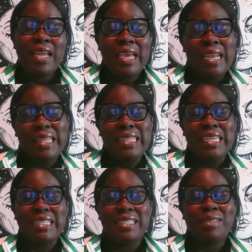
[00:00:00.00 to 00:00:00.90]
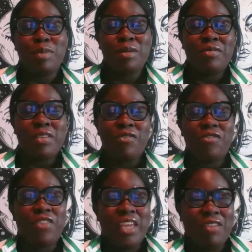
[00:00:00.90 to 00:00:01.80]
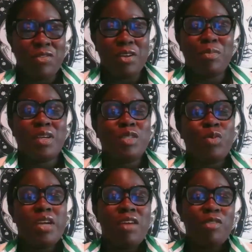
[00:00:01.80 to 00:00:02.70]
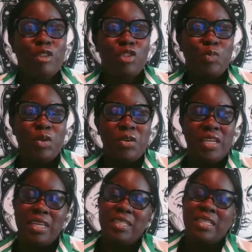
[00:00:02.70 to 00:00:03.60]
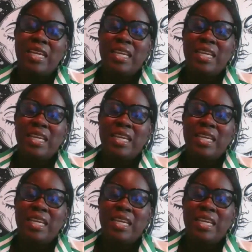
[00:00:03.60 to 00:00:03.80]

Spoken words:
and I think it's a little bit of the favorite because wherever Jupiter is,